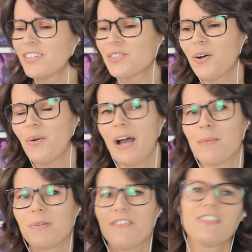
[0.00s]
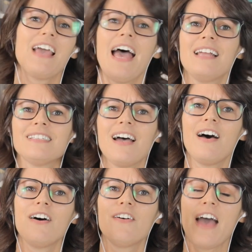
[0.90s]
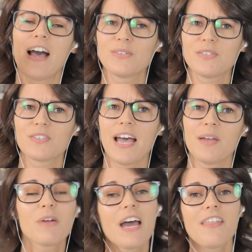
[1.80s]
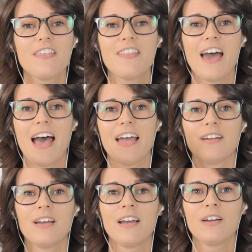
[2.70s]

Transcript: So I believe at the end of House of Sky and Breath that